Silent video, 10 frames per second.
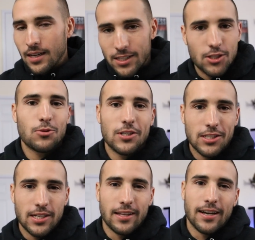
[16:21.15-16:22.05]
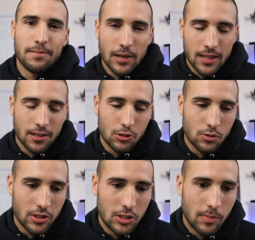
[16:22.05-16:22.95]
just wanted to share that. I thought it
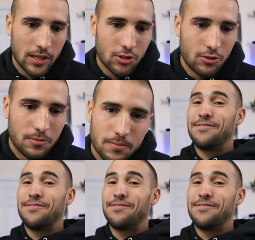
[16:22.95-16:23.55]
was really special.